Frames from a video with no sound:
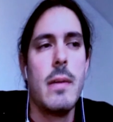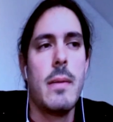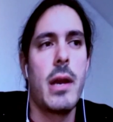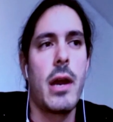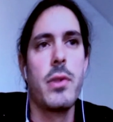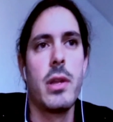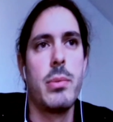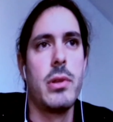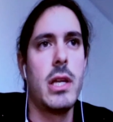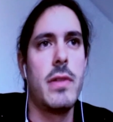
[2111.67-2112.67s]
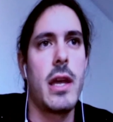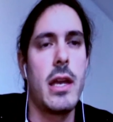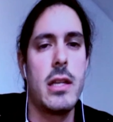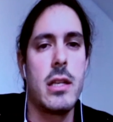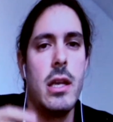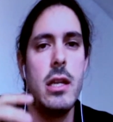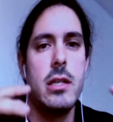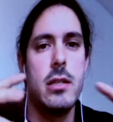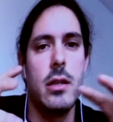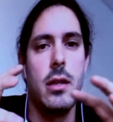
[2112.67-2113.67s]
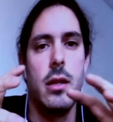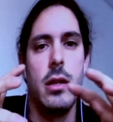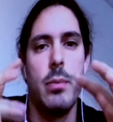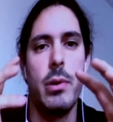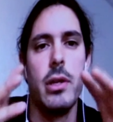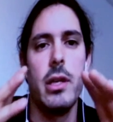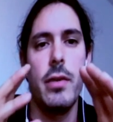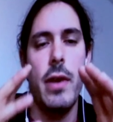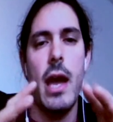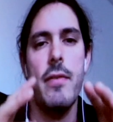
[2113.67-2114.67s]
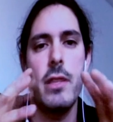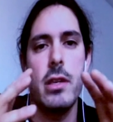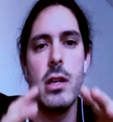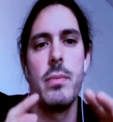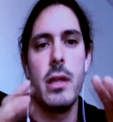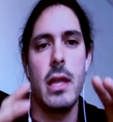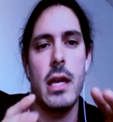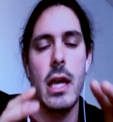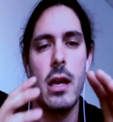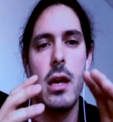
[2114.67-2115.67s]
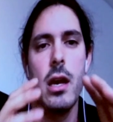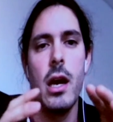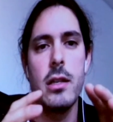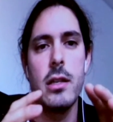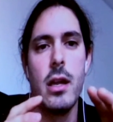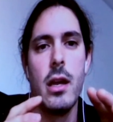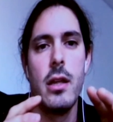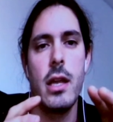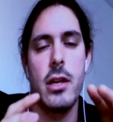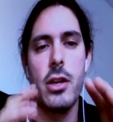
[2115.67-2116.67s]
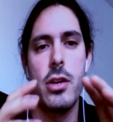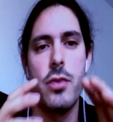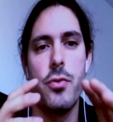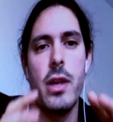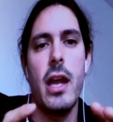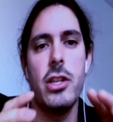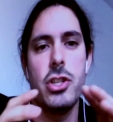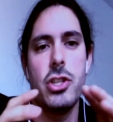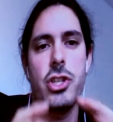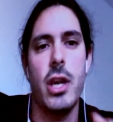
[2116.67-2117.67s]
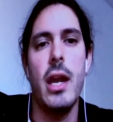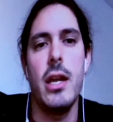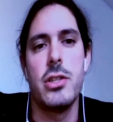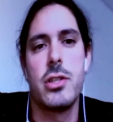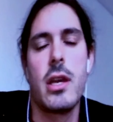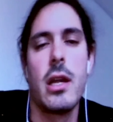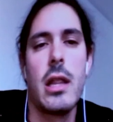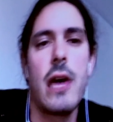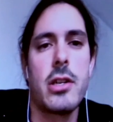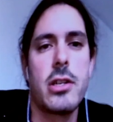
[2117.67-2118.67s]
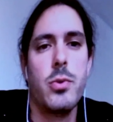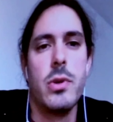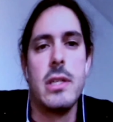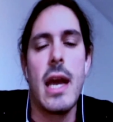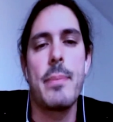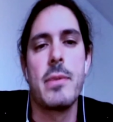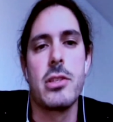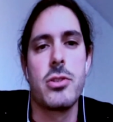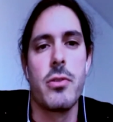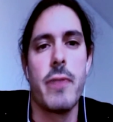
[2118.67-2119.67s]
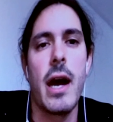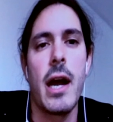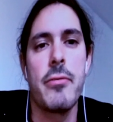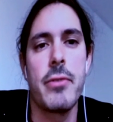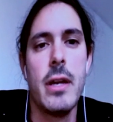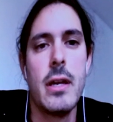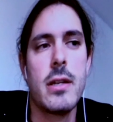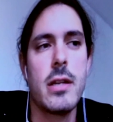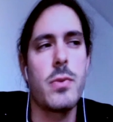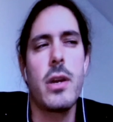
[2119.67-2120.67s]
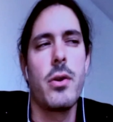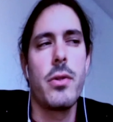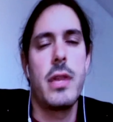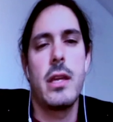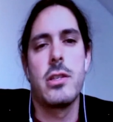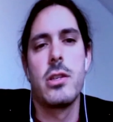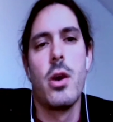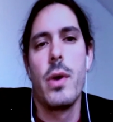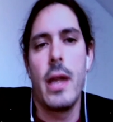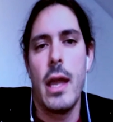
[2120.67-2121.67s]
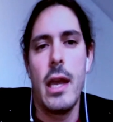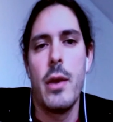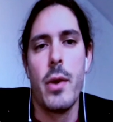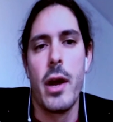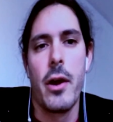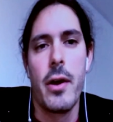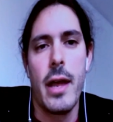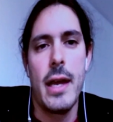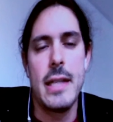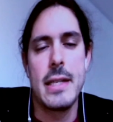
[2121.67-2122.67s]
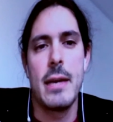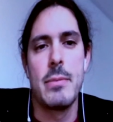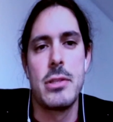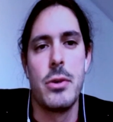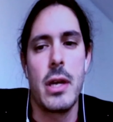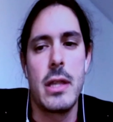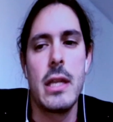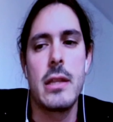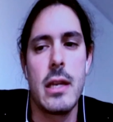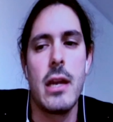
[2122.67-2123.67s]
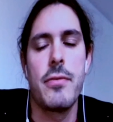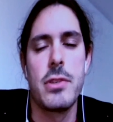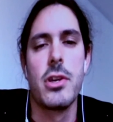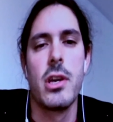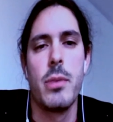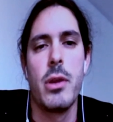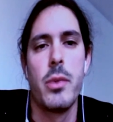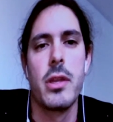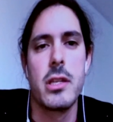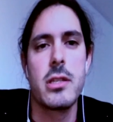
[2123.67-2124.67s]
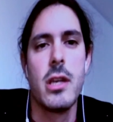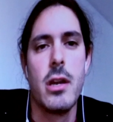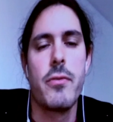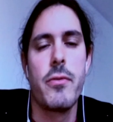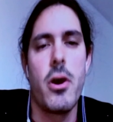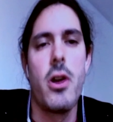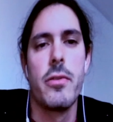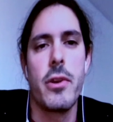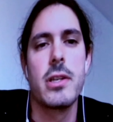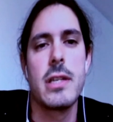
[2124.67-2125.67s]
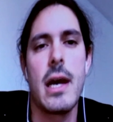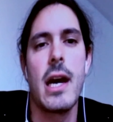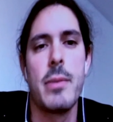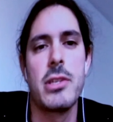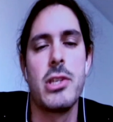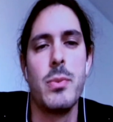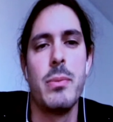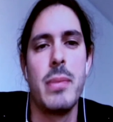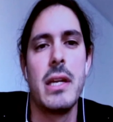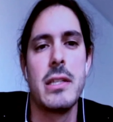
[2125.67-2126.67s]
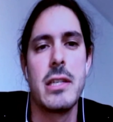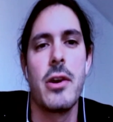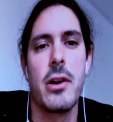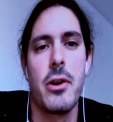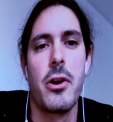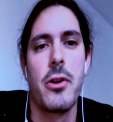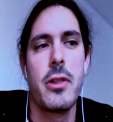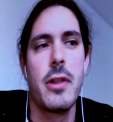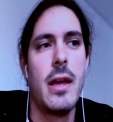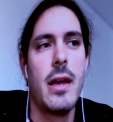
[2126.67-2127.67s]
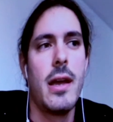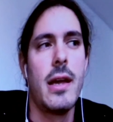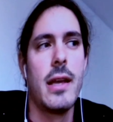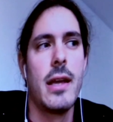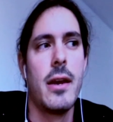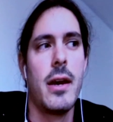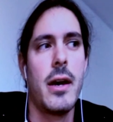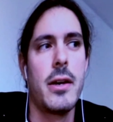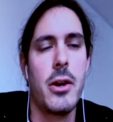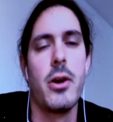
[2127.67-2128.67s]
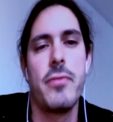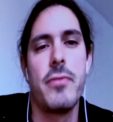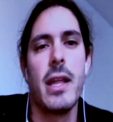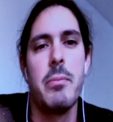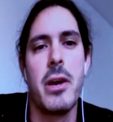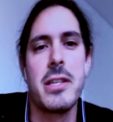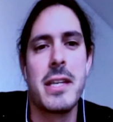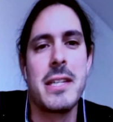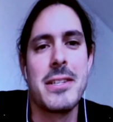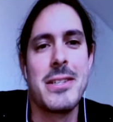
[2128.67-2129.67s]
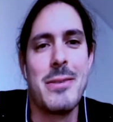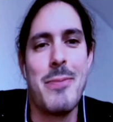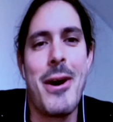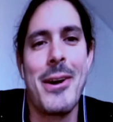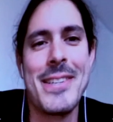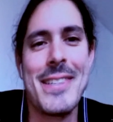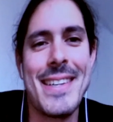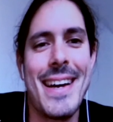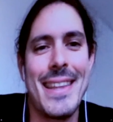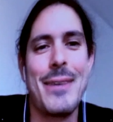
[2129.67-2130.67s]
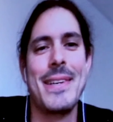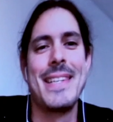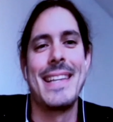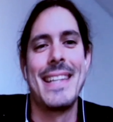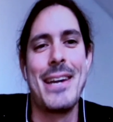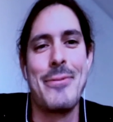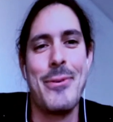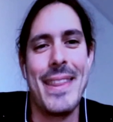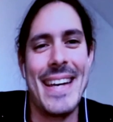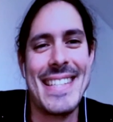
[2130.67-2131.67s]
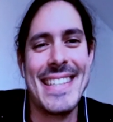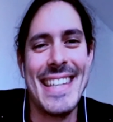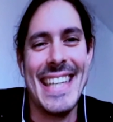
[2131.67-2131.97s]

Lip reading: But I really believe that it's the ability of having something that can cut, that can create change, that allows us to adapt and survive. That's why I don't think it's going anywhere anytime soon. I think the knife is going to be with us for all of our time as human beings here on Earth. And then, if Elon Musk gets us to Mars, I think we're going to take the knife with us.